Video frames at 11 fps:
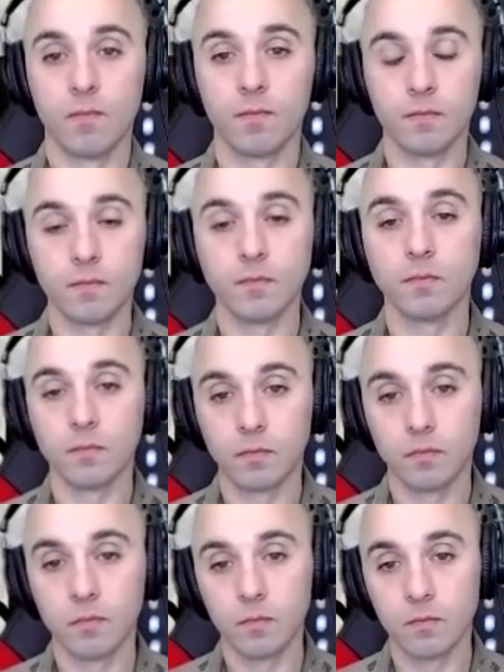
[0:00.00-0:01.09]

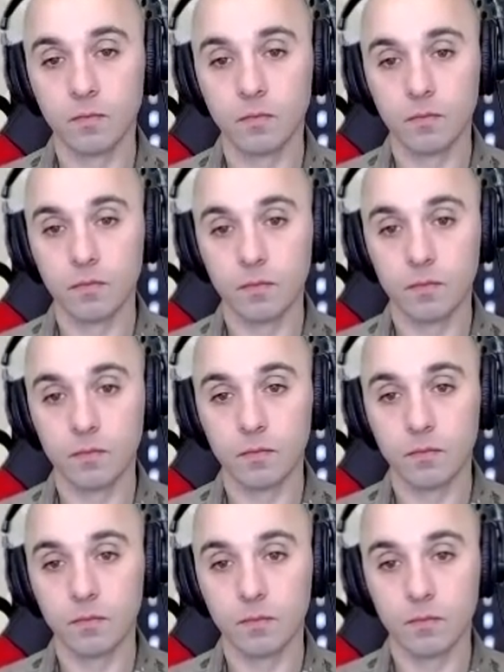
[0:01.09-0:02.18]

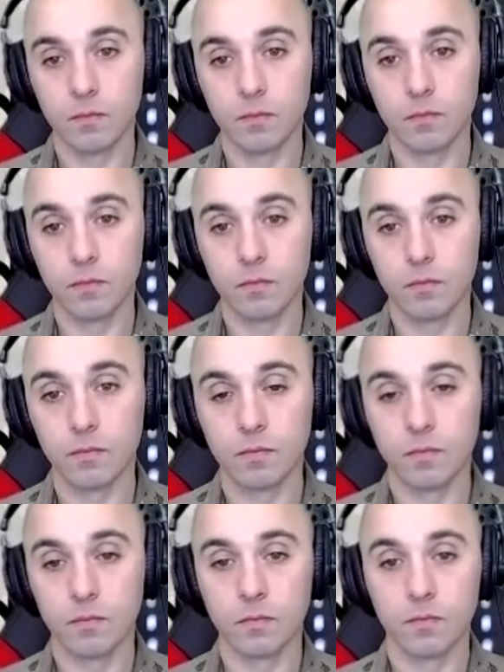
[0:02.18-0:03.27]

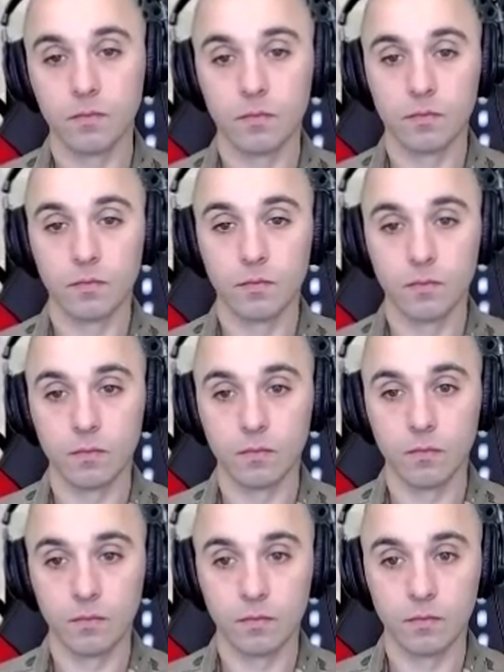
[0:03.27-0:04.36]

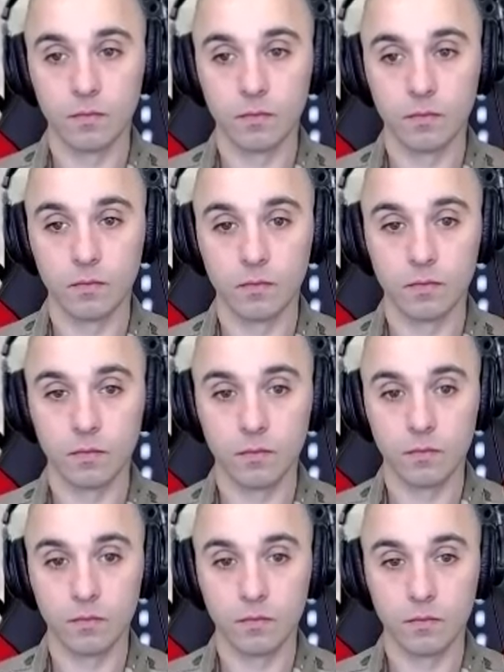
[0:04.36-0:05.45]

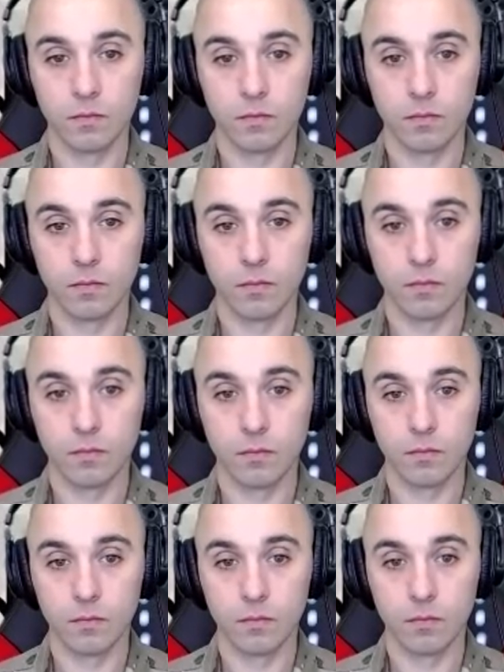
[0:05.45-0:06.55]

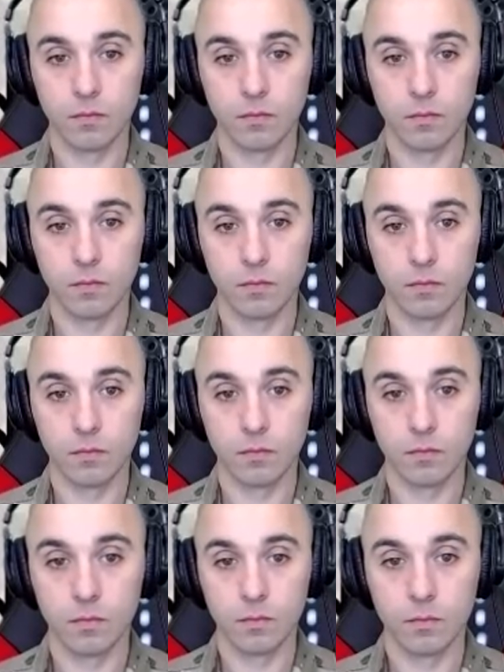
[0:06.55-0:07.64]

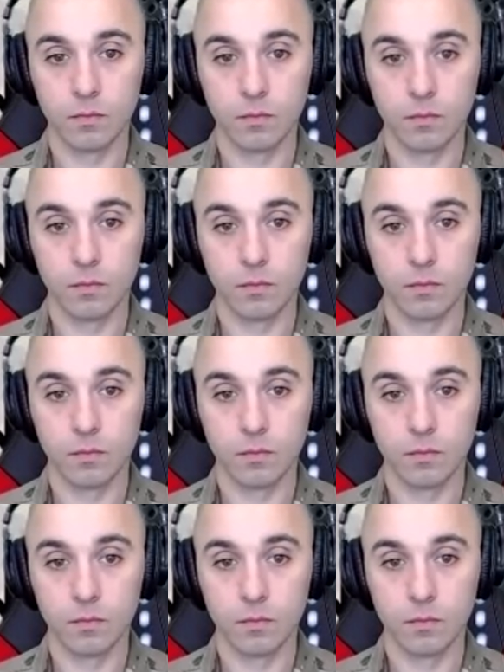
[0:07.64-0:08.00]
The person shown says nothing.